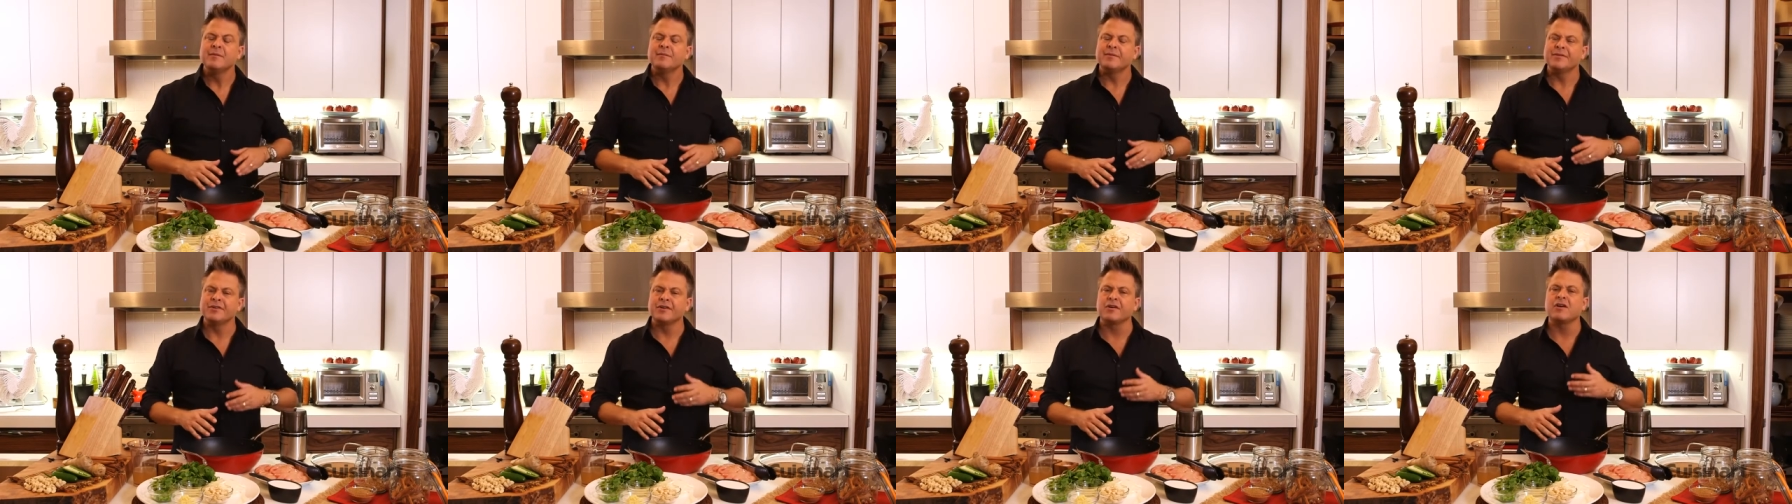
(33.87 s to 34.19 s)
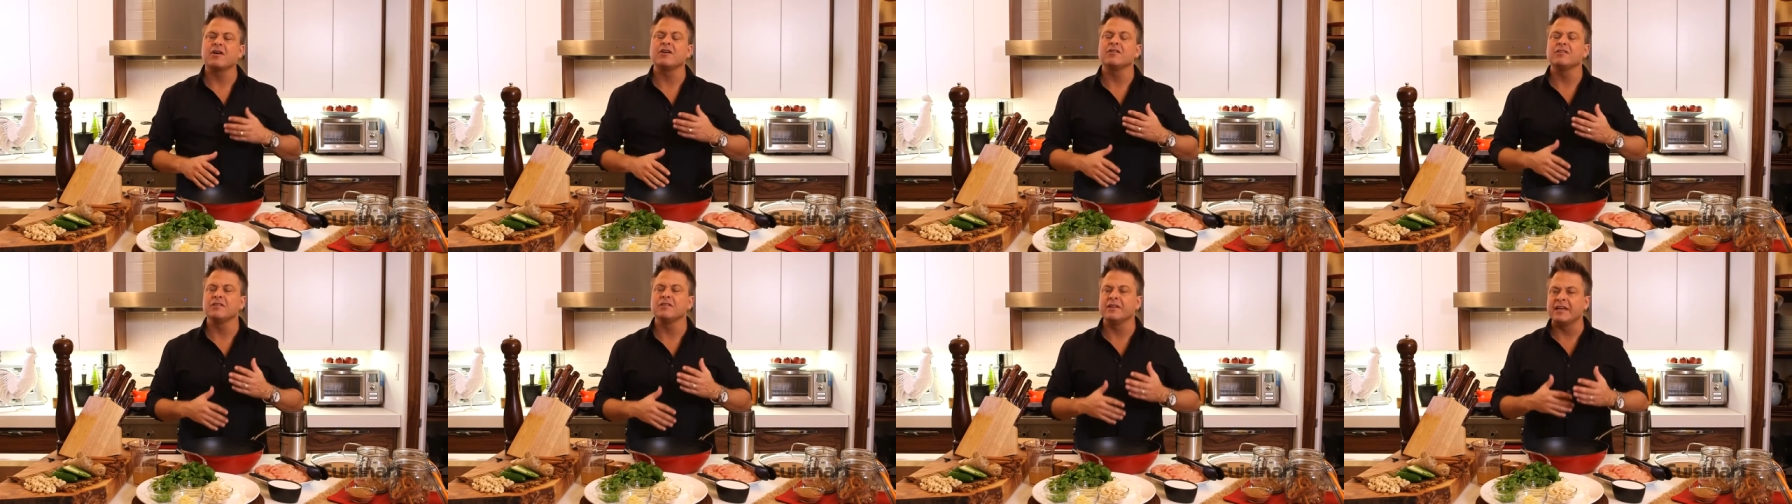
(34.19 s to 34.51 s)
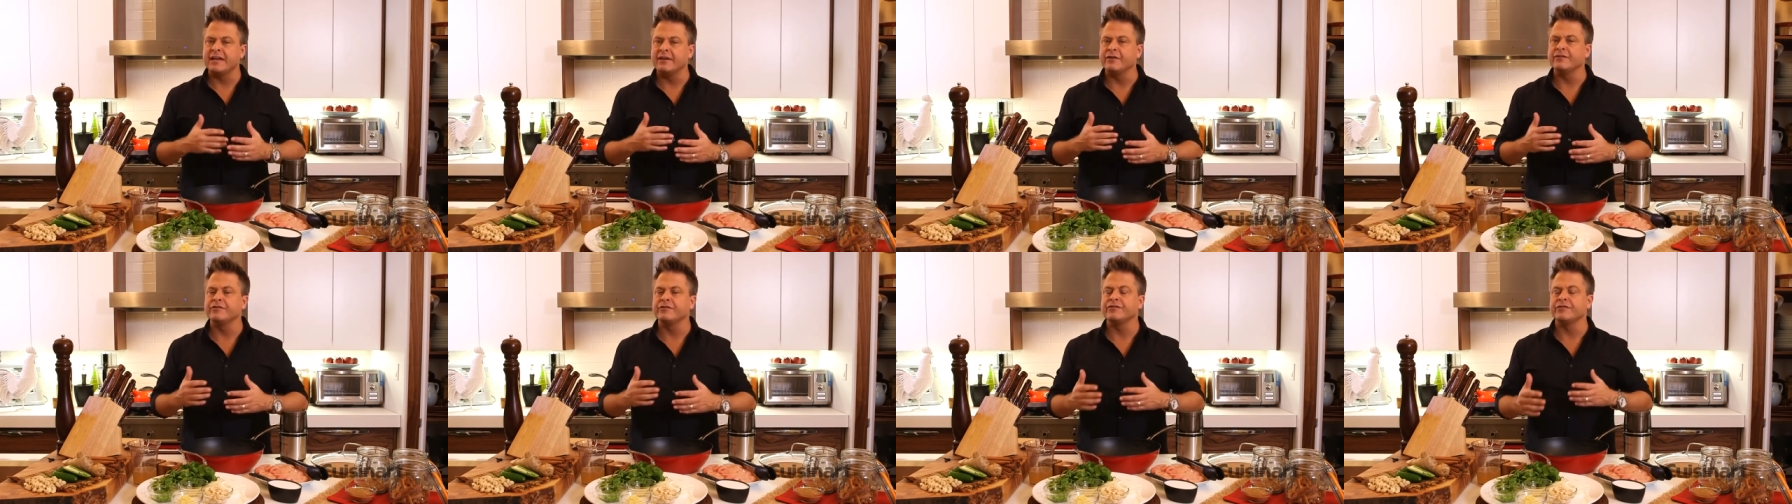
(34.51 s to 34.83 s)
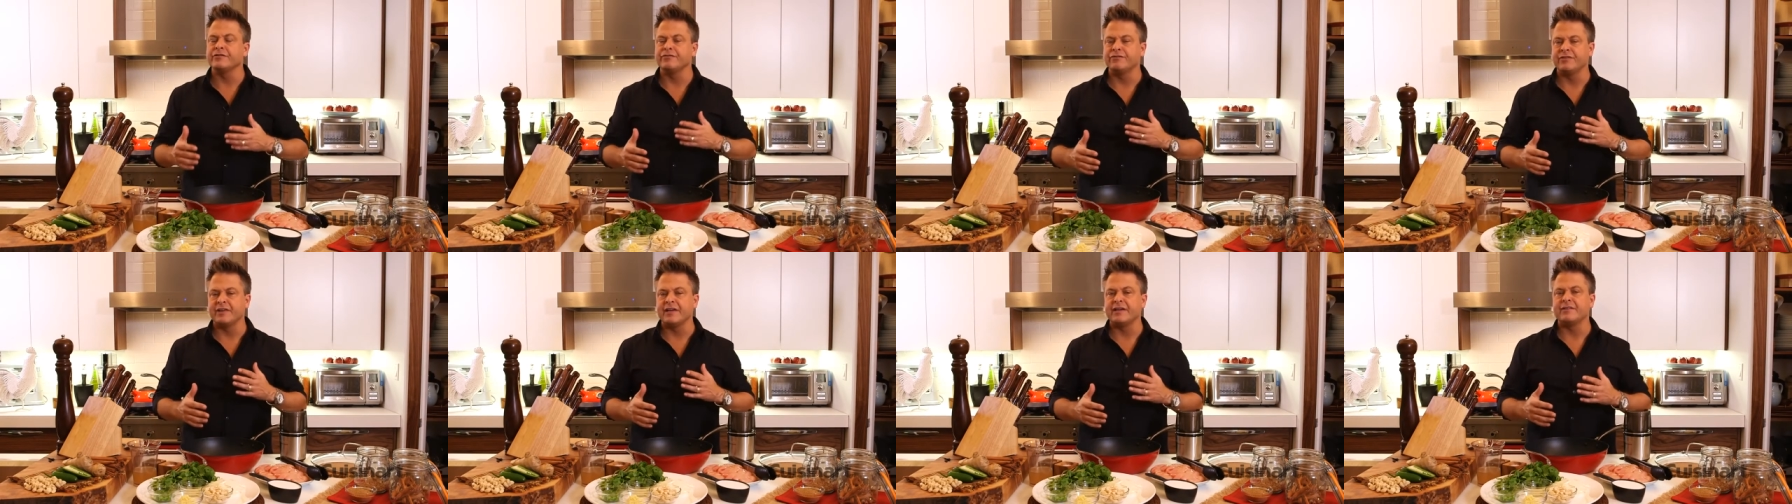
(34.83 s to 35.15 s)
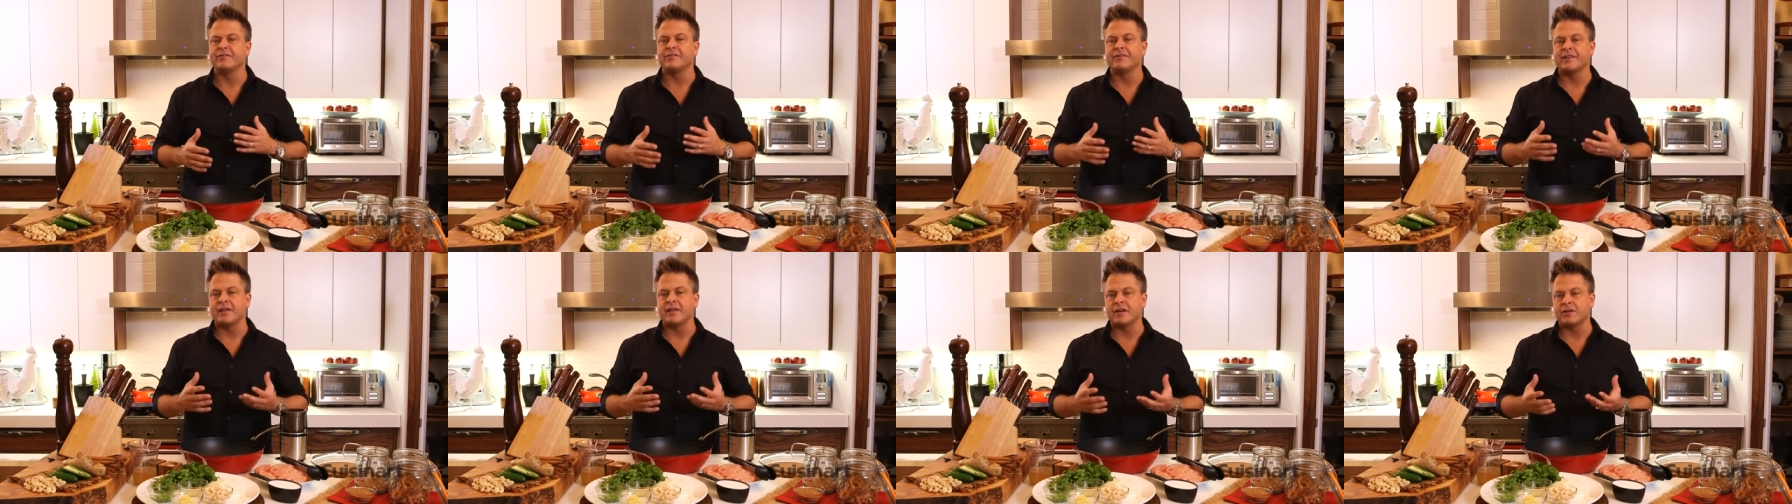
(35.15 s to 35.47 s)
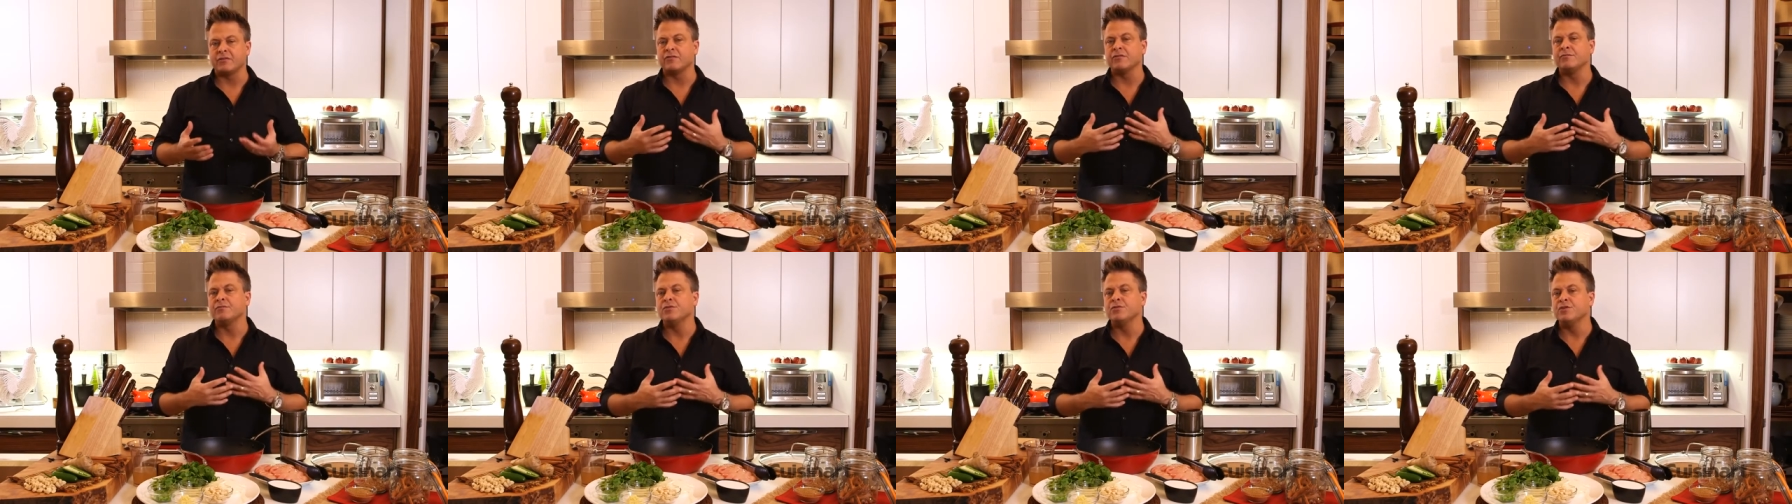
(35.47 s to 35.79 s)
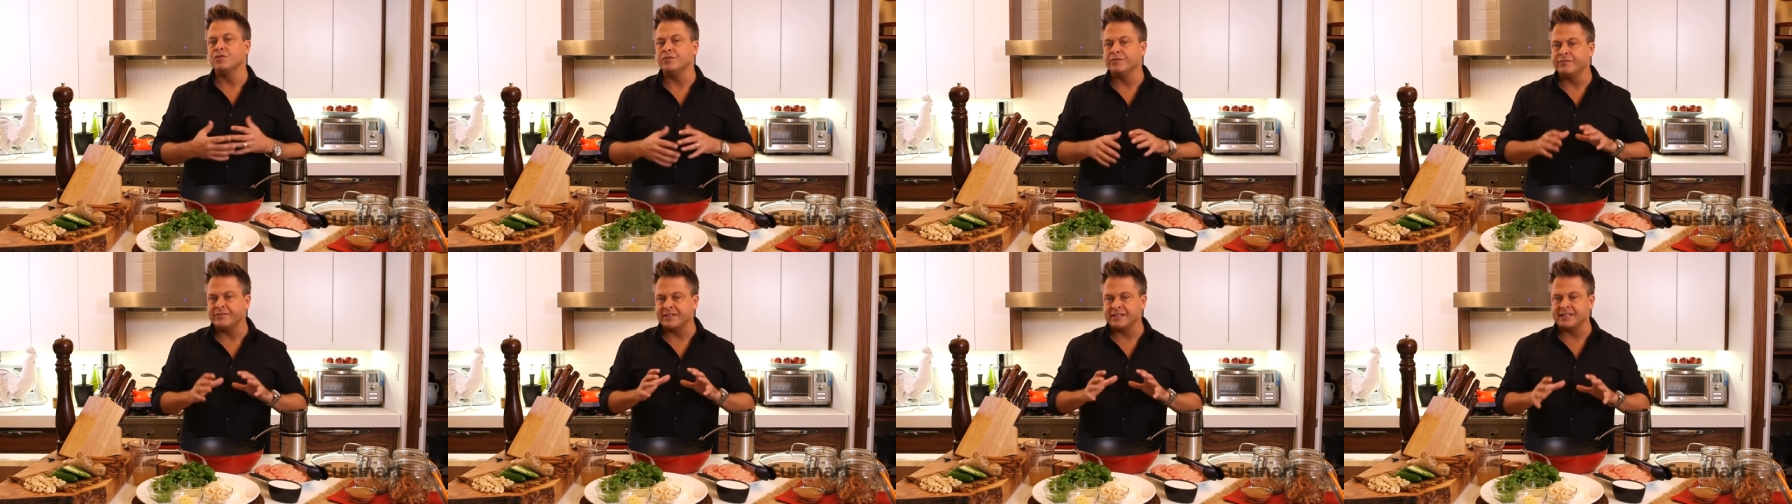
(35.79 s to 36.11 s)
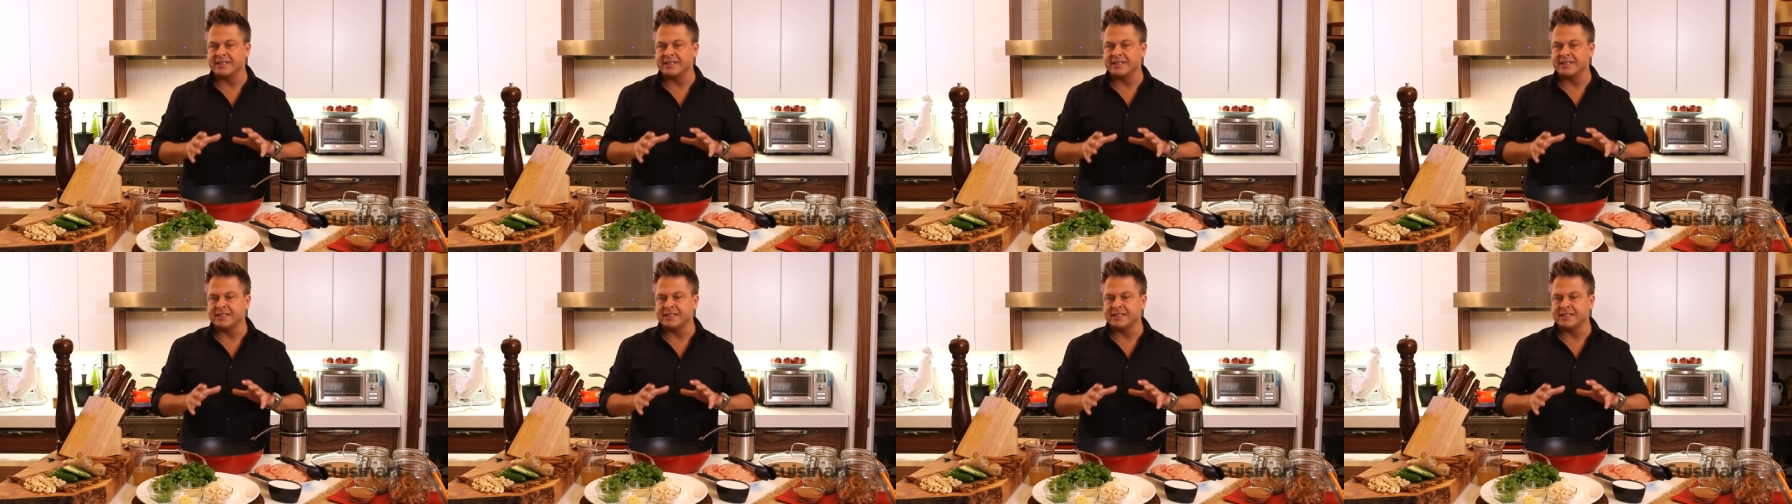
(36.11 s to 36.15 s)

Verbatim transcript: but there are layers of flavor that are removed